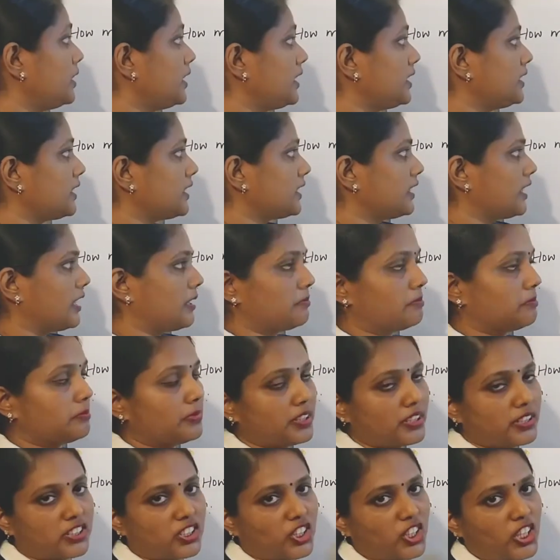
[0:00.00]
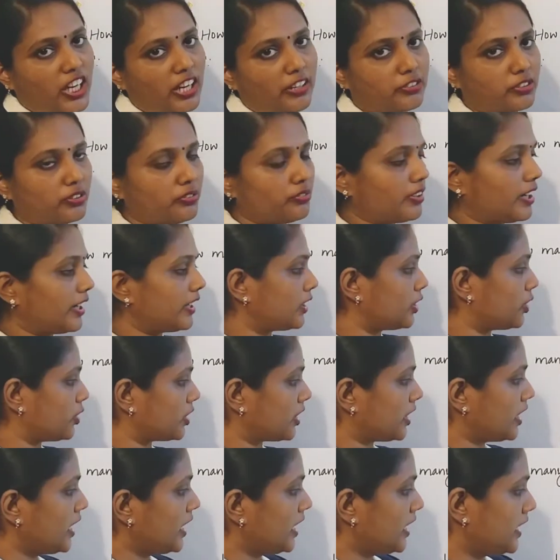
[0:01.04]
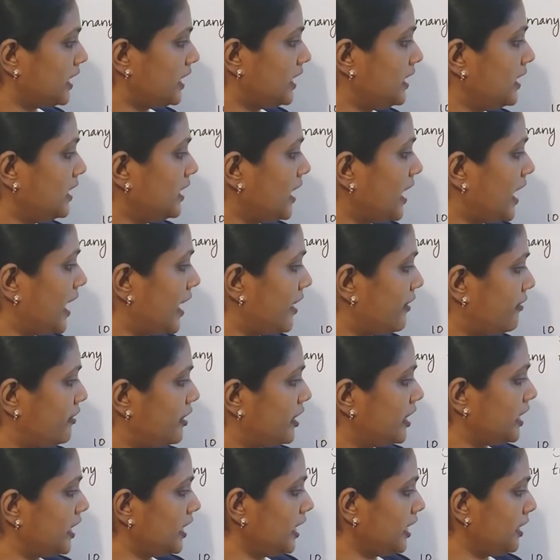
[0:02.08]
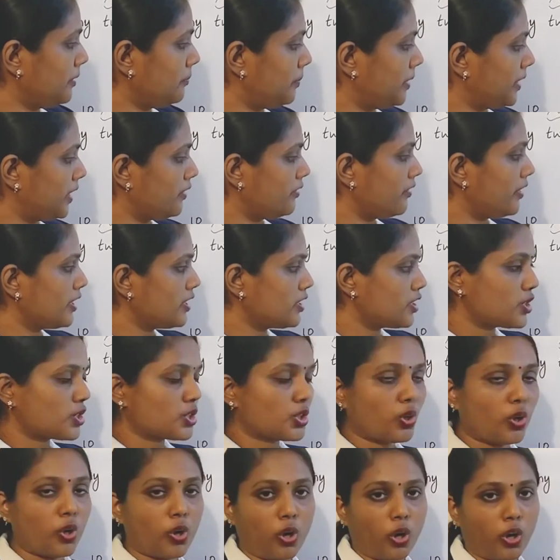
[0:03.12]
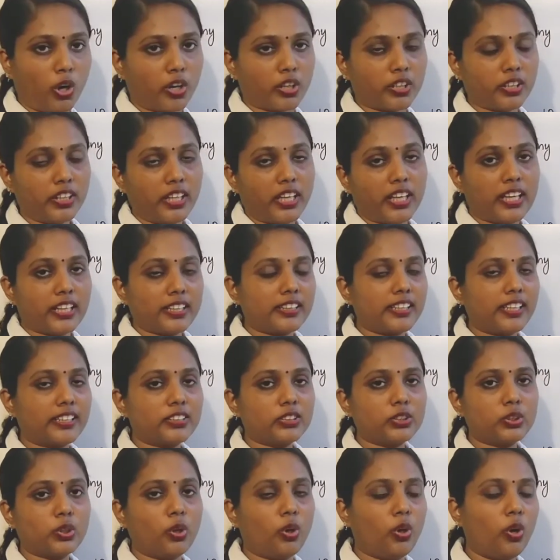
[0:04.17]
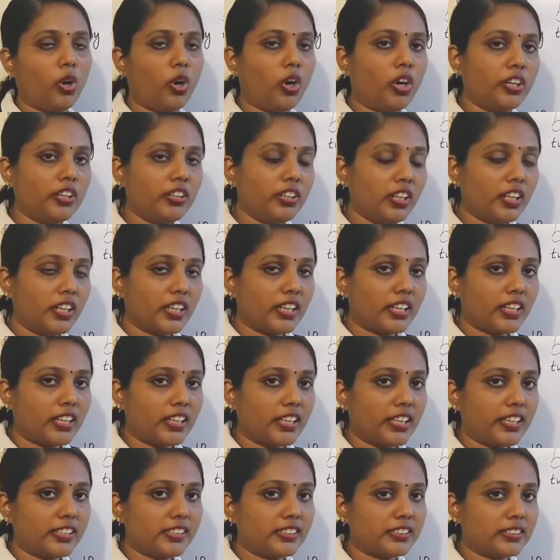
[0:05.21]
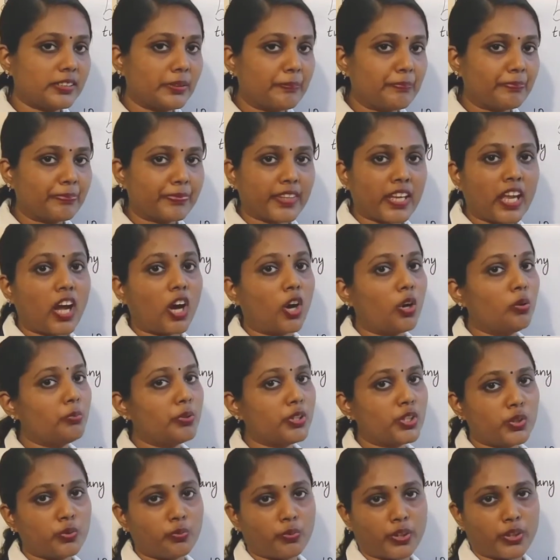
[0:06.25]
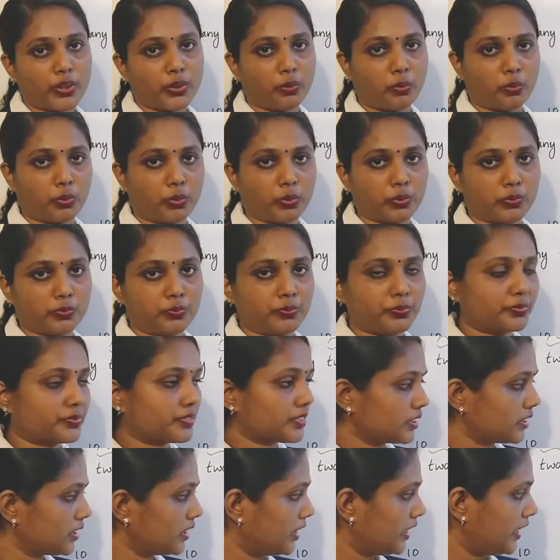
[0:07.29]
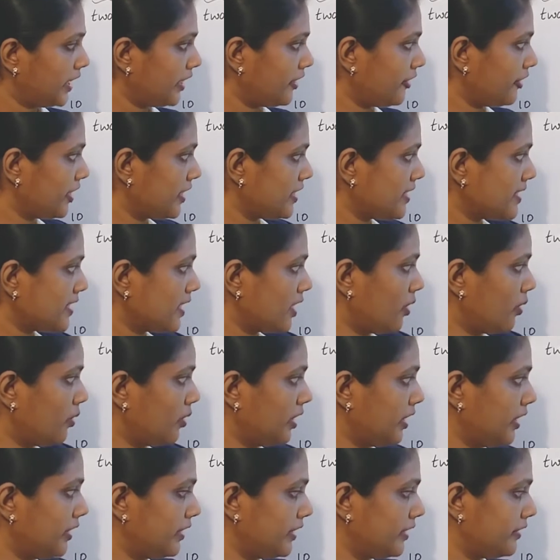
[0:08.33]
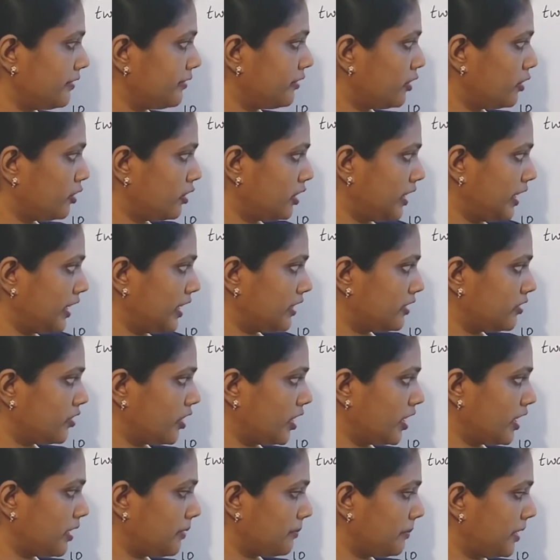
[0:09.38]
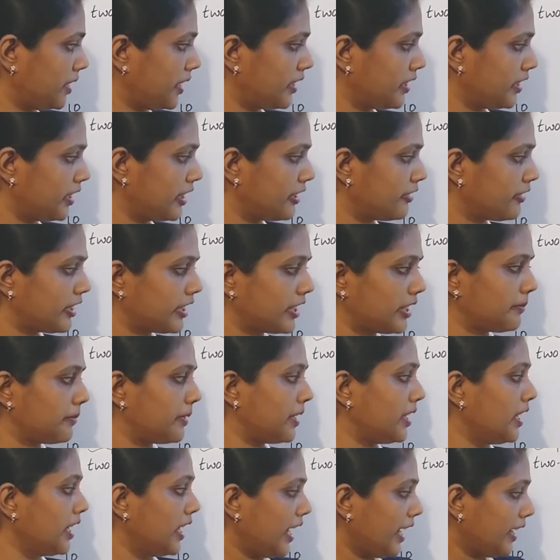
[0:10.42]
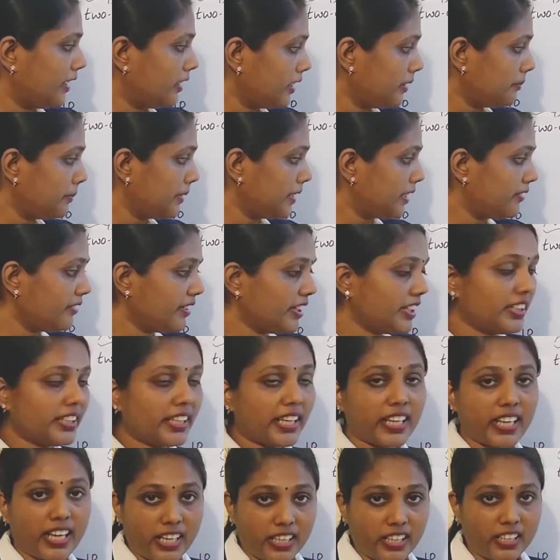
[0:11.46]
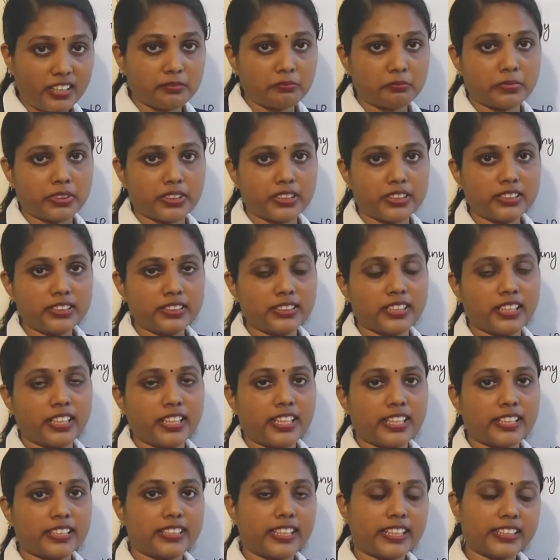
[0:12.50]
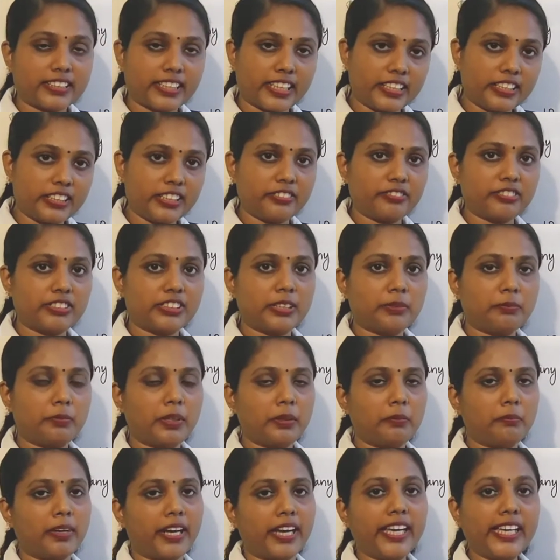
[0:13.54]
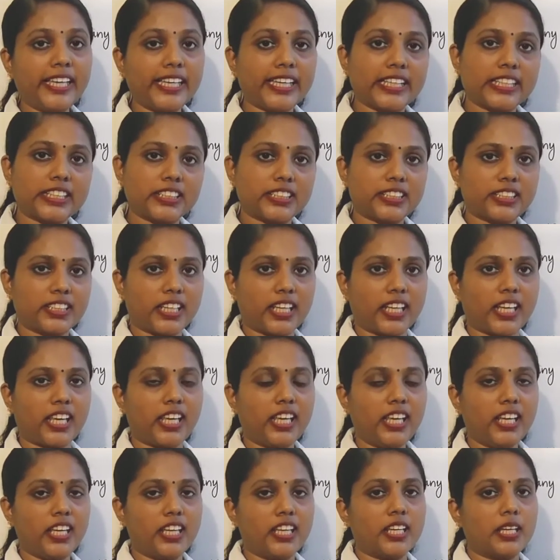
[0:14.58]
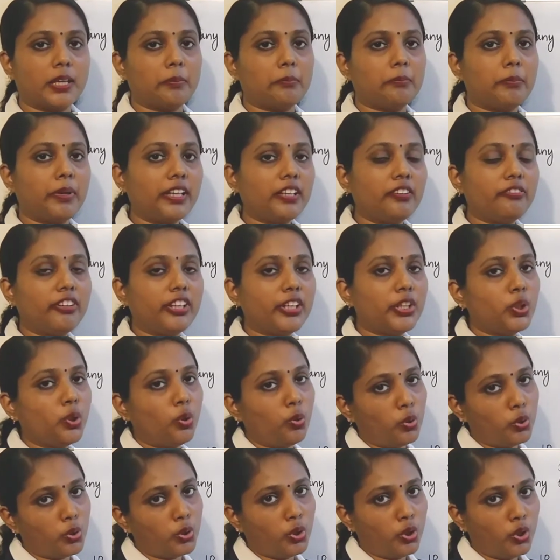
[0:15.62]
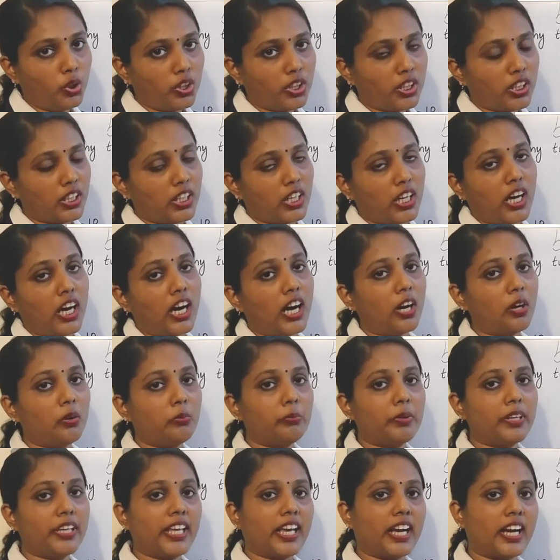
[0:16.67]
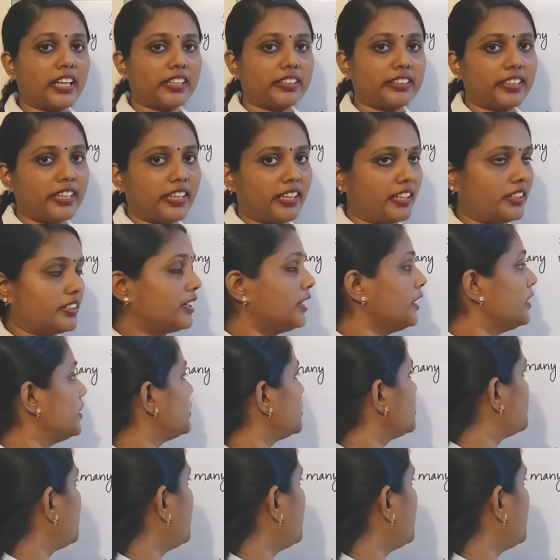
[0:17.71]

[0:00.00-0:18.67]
digit numbers you have to find out. Here I have written in between so on, that so on is how much we don't know. Here you can see only the 4, here 3 number and here 1 number. And in between there are numbers that can divisible by 3, but we don't know how many are there. So